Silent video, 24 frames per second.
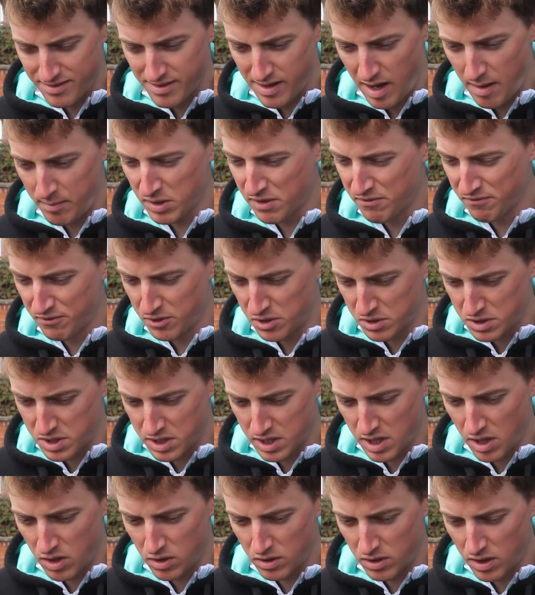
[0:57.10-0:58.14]
I'm looking forward to
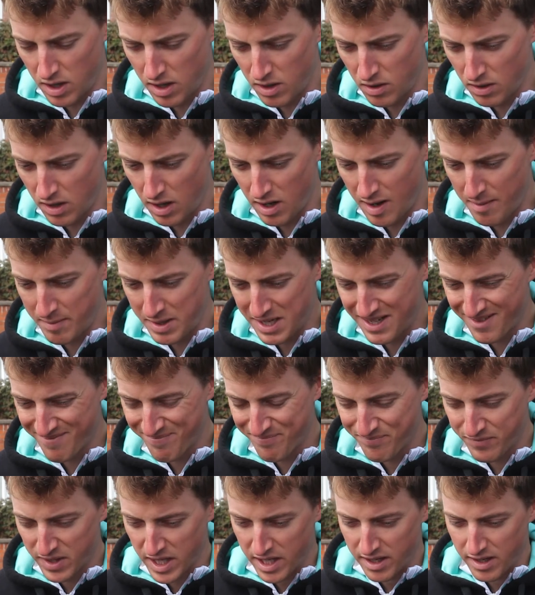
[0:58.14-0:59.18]
the whole, whole lot. I mean,
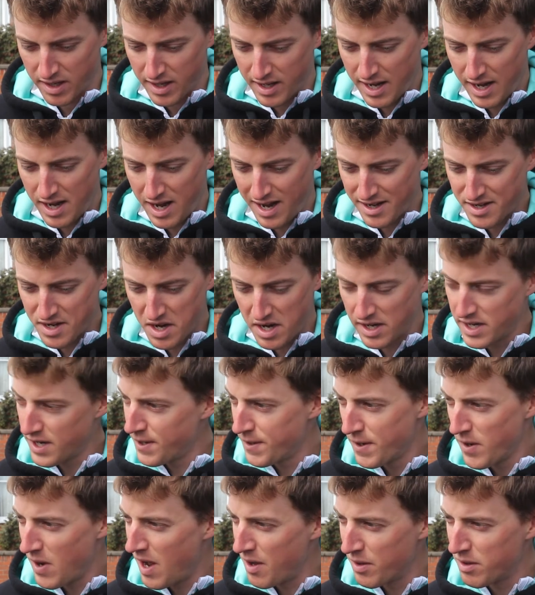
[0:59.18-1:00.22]
I, don't I
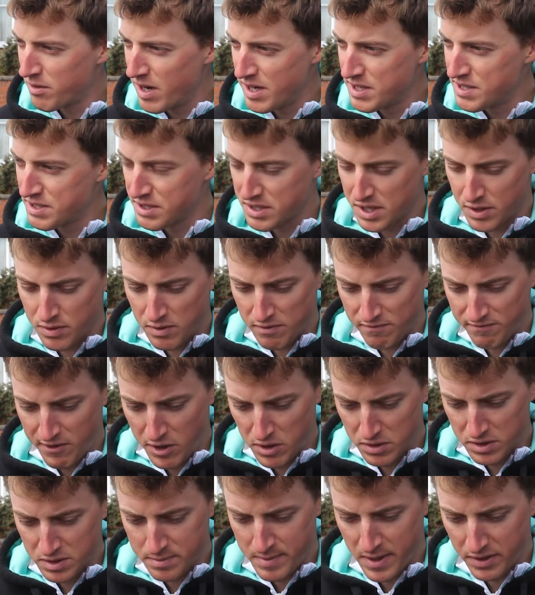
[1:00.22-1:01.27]
don't know how the race is going to
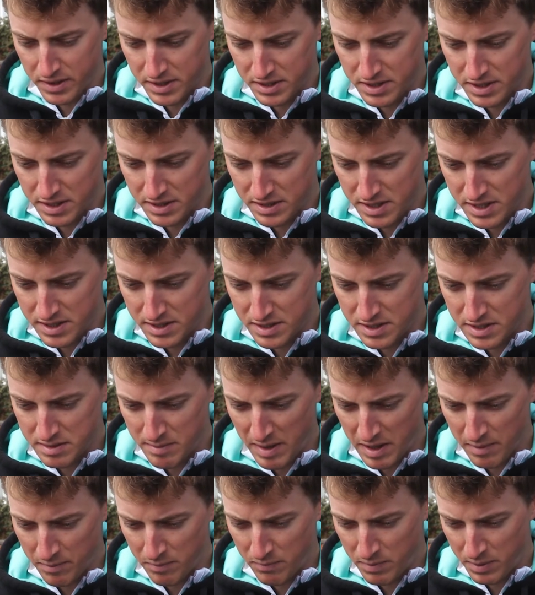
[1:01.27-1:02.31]
unfold. To be honest, it's easy to
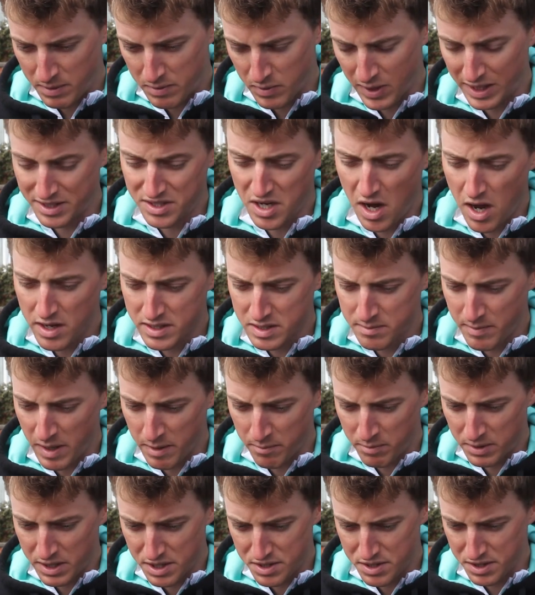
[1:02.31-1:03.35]
make well, it's hard to
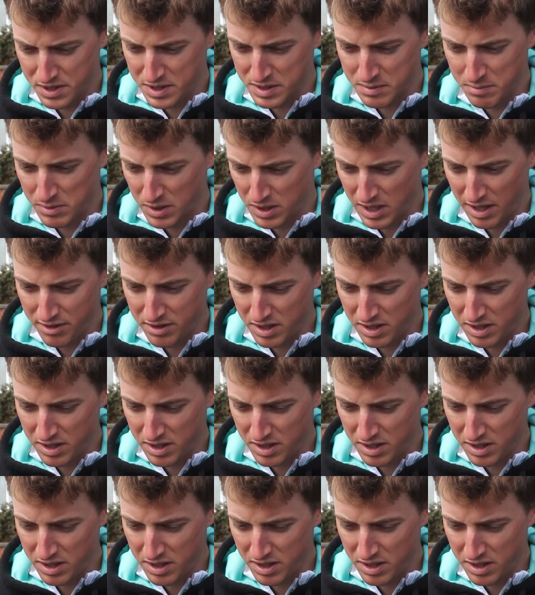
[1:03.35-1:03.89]
make predictions, but I